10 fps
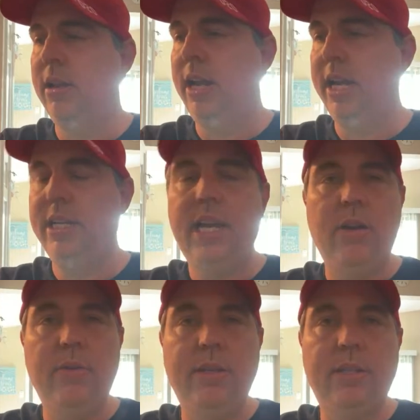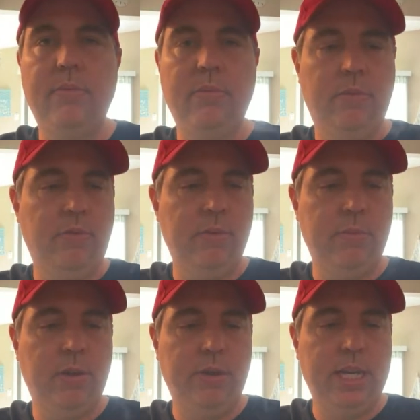and terrorism from the
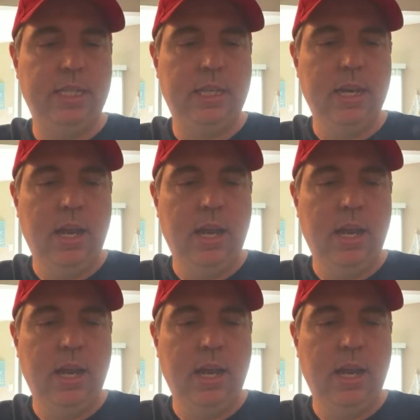Middle East.